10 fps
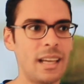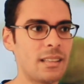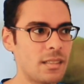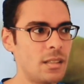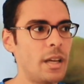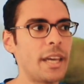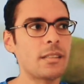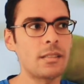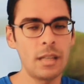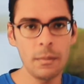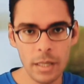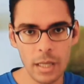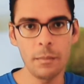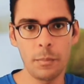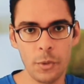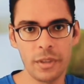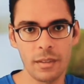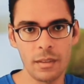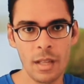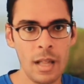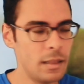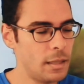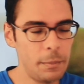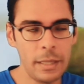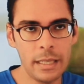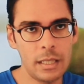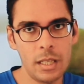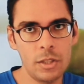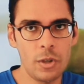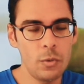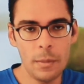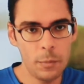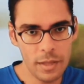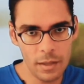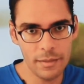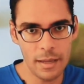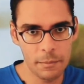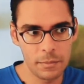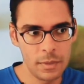It's not extremely important. The plant can grow up without them.